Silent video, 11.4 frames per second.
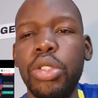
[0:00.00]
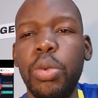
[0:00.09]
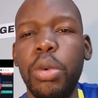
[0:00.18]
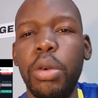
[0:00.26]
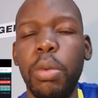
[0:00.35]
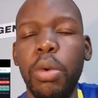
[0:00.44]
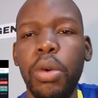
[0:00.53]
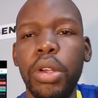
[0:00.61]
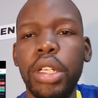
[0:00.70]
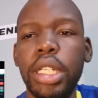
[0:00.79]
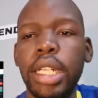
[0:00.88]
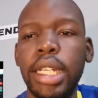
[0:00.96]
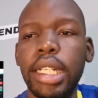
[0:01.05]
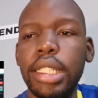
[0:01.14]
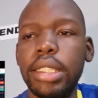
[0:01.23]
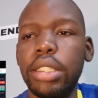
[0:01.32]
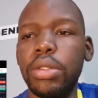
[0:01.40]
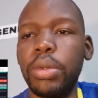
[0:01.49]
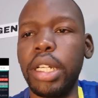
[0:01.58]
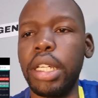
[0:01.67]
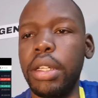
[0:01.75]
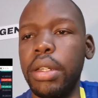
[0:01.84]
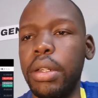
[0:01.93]
to reward analysis
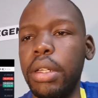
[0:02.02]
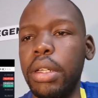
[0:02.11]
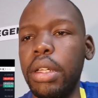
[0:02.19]
right here.